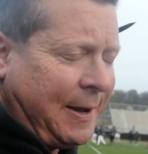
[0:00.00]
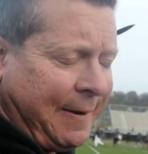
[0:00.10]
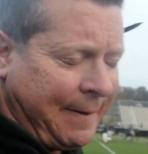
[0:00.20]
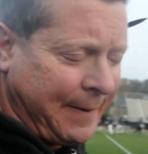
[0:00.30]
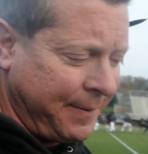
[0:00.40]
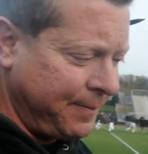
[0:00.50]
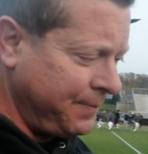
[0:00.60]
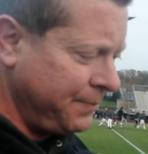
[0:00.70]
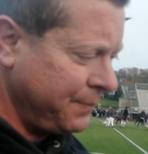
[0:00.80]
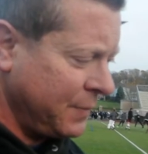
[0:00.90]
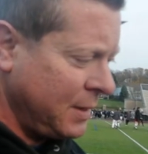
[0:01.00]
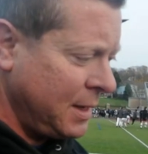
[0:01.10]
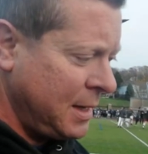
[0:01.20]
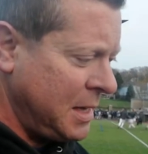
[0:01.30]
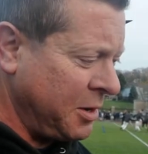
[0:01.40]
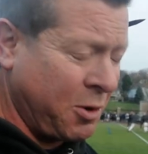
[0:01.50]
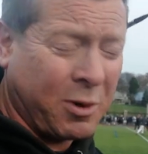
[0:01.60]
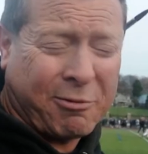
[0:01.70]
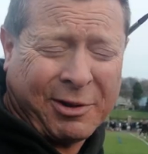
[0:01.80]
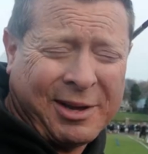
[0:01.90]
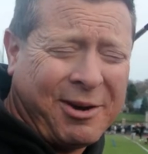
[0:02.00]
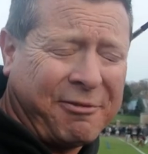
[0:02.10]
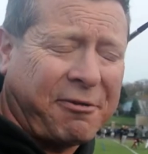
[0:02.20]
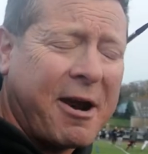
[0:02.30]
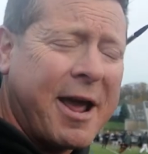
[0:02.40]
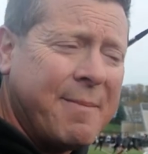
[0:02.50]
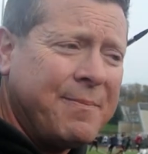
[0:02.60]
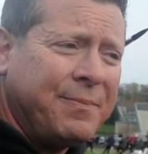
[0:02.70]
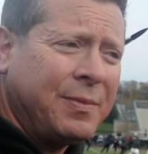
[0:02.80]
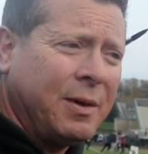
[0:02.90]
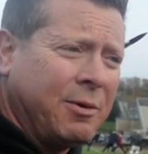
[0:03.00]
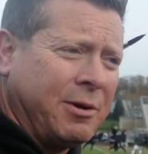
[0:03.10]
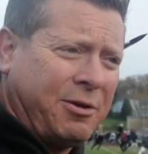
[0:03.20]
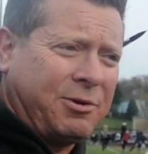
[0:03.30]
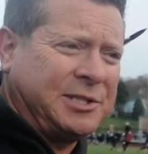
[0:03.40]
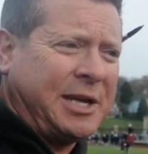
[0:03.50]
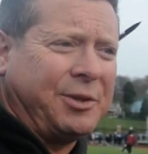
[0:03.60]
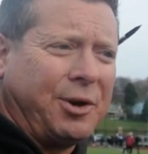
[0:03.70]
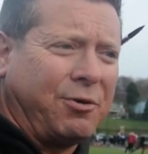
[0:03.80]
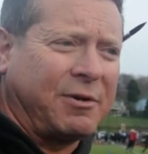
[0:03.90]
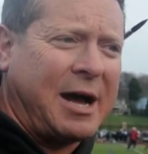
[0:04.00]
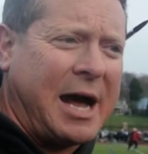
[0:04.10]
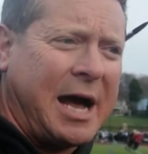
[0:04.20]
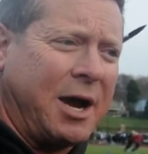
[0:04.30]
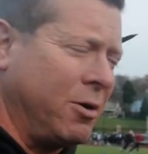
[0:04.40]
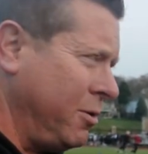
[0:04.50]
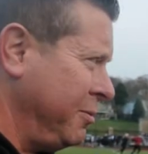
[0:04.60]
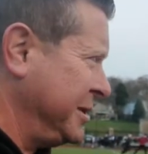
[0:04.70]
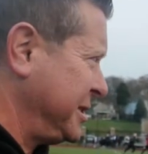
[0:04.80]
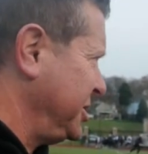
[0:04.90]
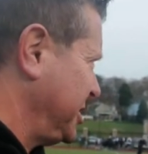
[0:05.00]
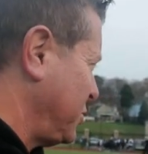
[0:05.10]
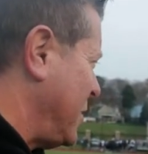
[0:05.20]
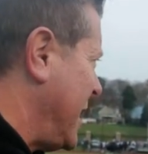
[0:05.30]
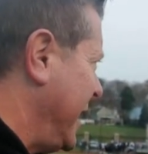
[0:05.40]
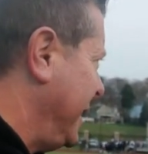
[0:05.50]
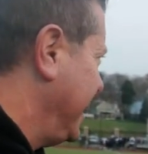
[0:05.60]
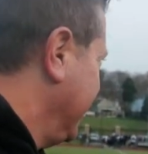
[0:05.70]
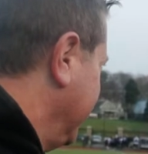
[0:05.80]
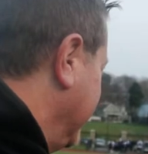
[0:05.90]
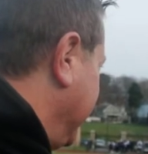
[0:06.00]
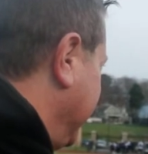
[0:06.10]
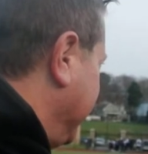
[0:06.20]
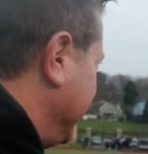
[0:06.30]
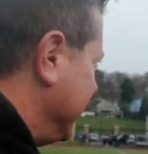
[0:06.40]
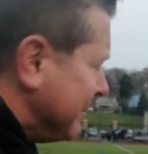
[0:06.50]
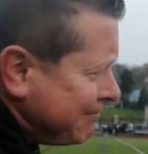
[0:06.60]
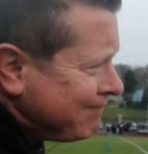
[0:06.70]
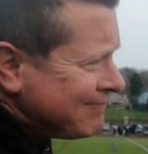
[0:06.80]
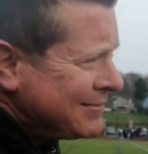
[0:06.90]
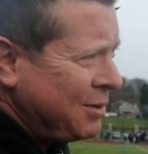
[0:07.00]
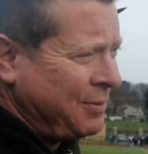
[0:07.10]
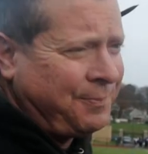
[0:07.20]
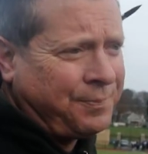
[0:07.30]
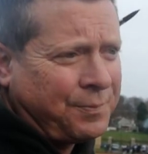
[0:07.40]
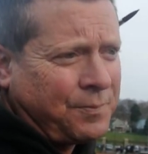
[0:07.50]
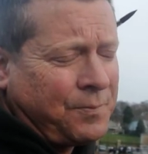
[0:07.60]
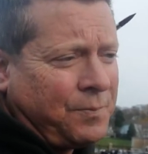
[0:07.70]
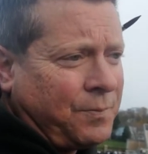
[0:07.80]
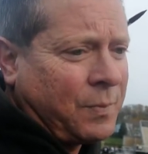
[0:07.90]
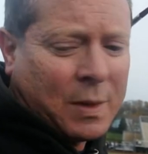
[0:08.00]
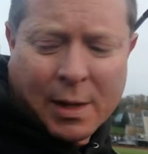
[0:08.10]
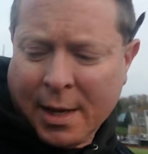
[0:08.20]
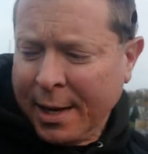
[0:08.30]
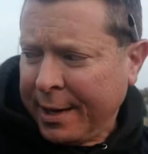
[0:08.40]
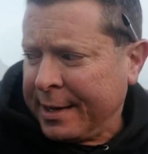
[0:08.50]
Um, you know, they weren't really on frame. They were either sailing over high or missing just wide. Is that a credit to their defense a little bit?